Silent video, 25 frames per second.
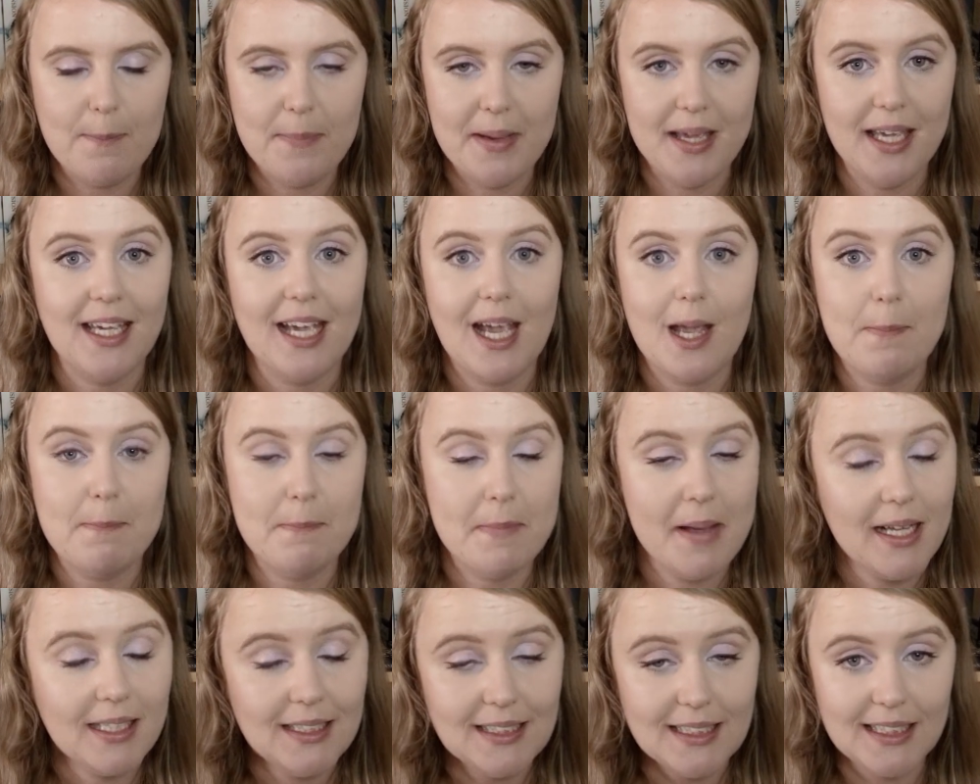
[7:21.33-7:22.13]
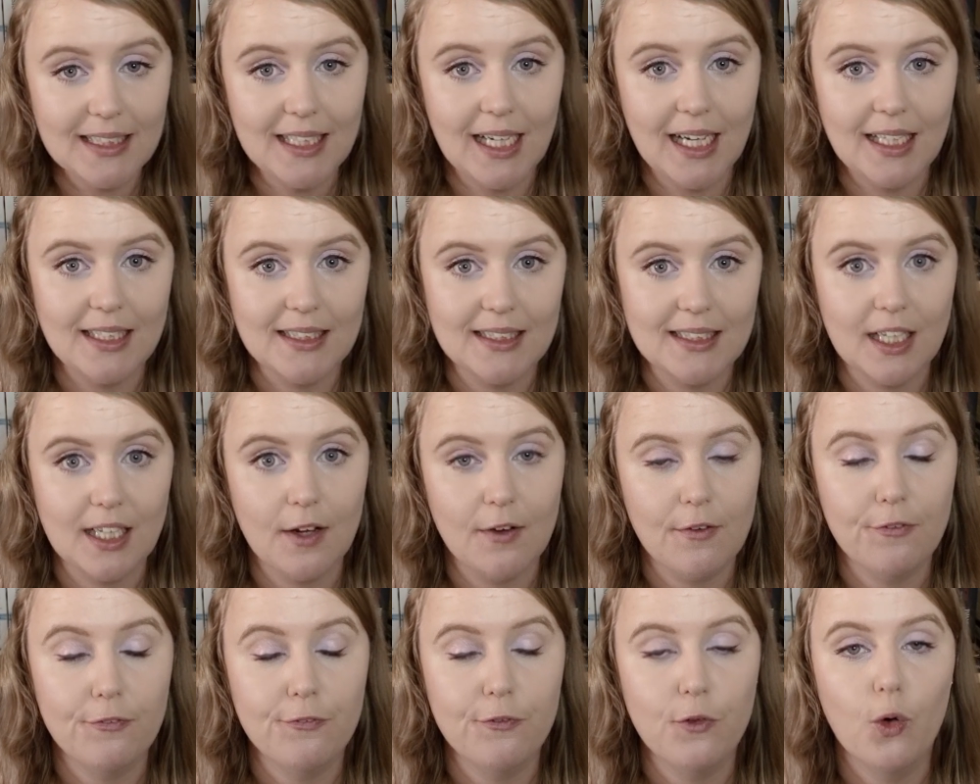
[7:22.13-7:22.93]
being a bounty
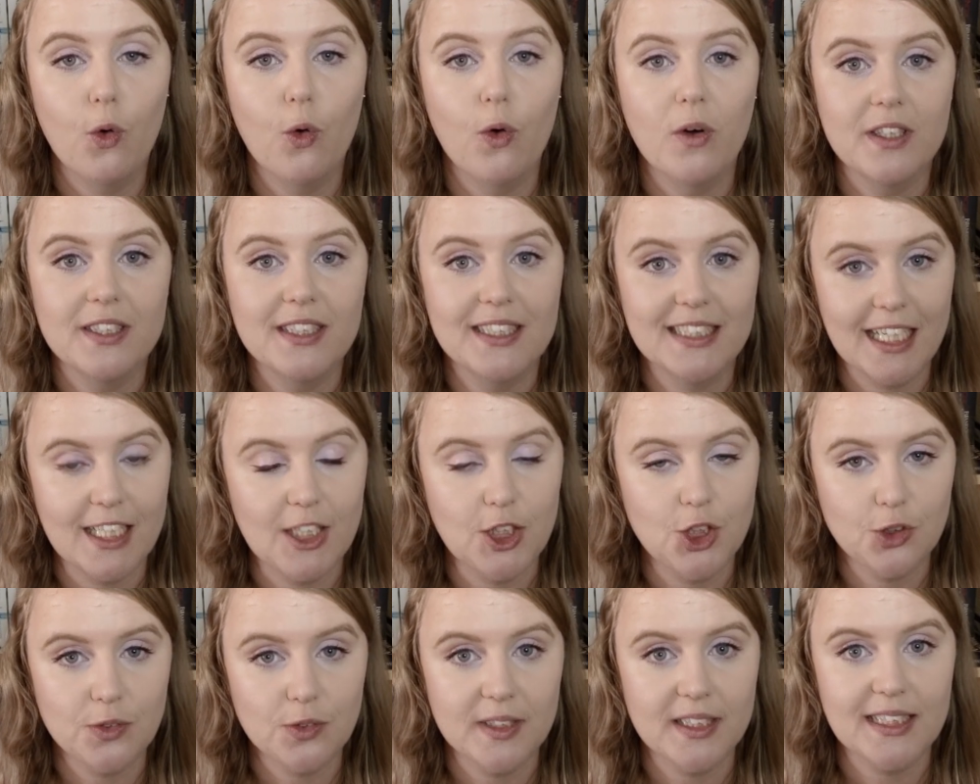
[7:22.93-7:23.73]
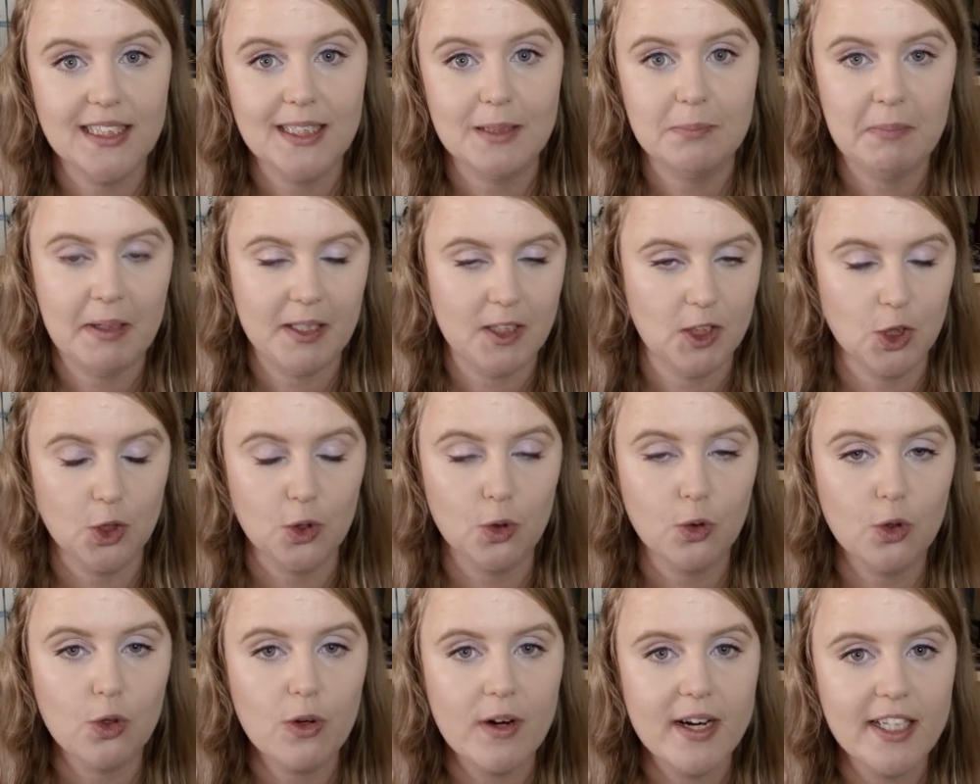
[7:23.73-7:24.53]
hunter for dangerous
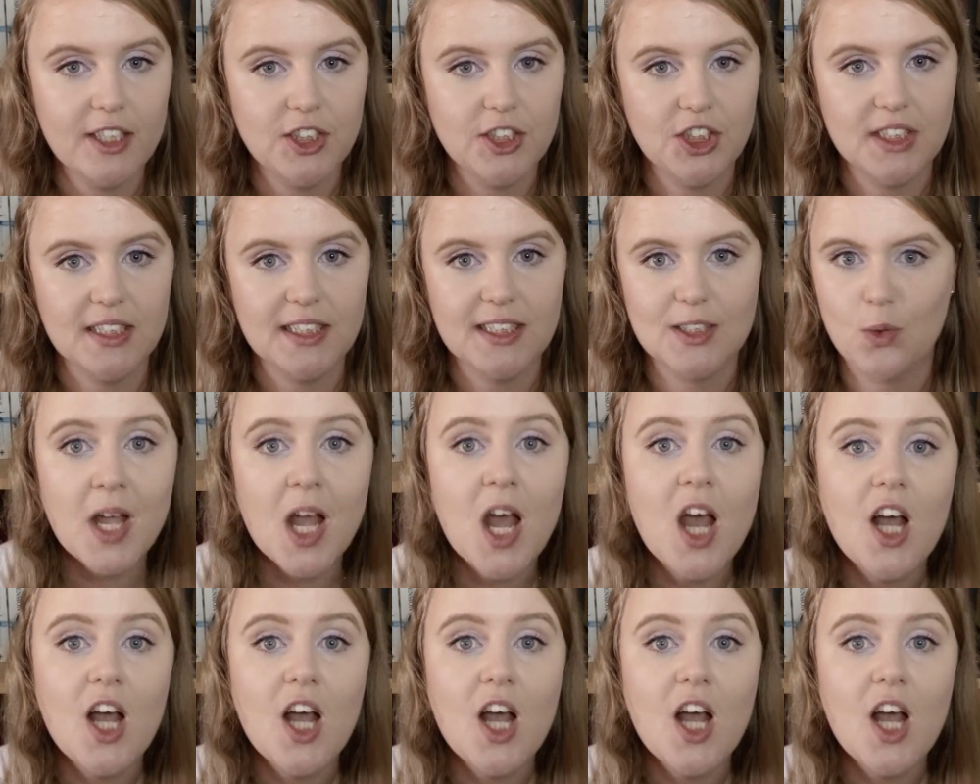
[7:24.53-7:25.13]
magical creatures.